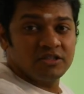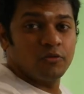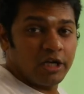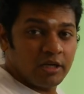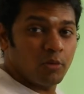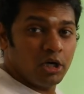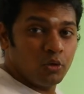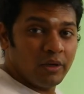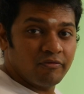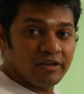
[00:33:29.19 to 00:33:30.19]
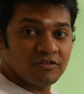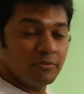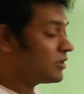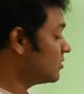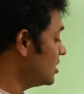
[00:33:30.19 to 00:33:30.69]

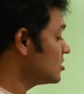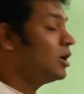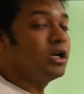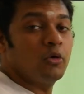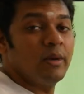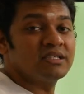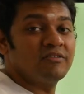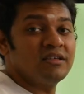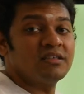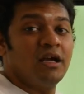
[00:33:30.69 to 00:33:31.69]
14.2857%. 2 by 7 is